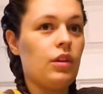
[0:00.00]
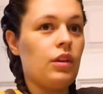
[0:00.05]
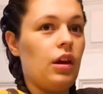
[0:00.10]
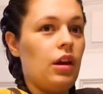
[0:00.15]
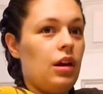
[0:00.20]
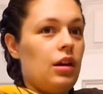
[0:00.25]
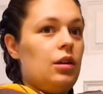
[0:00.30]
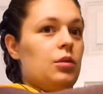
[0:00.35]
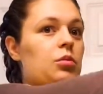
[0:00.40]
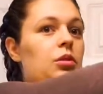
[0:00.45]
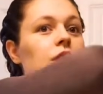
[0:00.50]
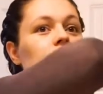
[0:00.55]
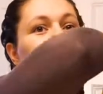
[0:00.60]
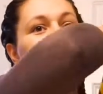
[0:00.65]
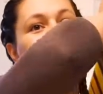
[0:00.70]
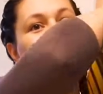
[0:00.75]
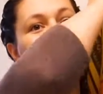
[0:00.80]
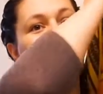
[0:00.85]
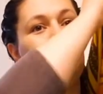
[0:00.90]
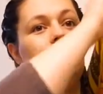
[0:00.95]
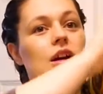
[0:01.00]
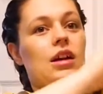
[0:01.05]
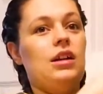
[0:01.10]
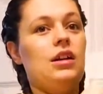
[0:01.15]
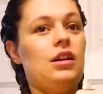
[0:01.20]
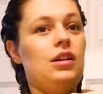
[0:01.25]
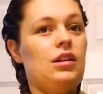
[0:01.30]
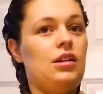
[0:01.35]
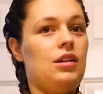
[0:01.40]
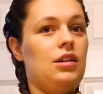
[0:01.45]
and I bring this side
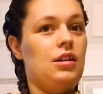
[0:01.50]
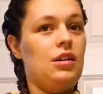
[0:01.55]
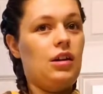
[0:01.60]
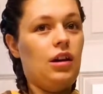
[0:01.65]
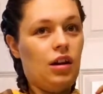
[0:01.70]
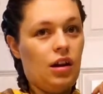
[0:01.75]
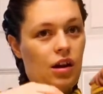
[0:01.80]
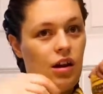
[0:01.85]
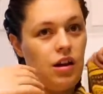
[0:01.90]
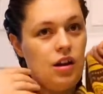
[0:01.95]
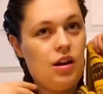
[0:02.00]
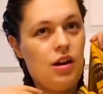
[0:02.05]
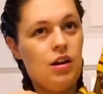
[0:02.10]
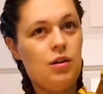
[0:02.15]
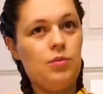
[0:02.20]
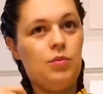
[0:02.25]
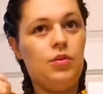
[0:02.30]
up